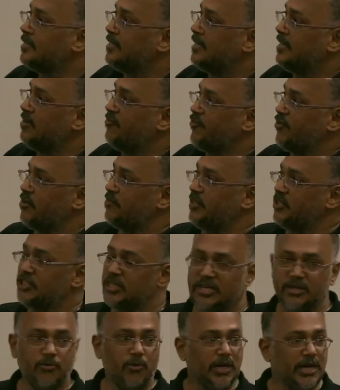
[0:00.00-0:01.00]
If you're
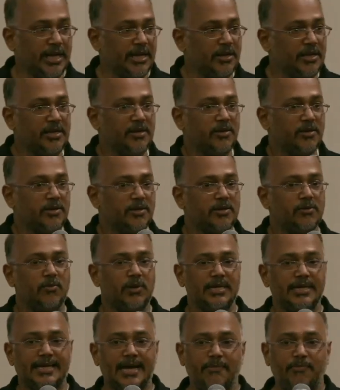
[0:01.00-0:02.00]
measuring only
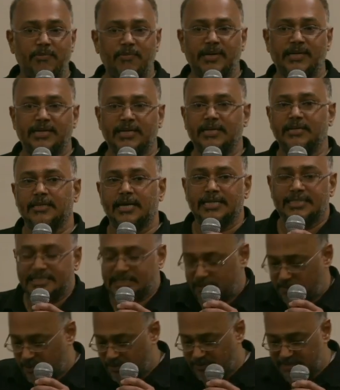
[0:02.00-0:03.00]
one capability, and
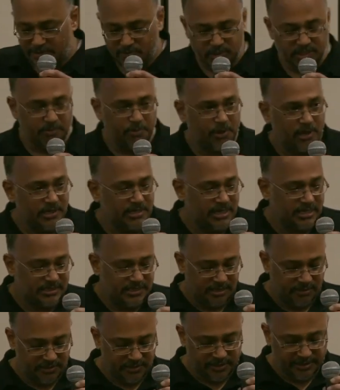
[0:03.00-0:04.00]
there was a podcast
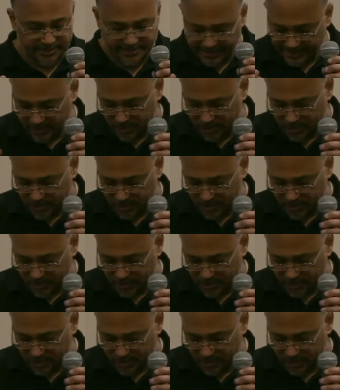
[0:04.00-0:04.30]
that I was listening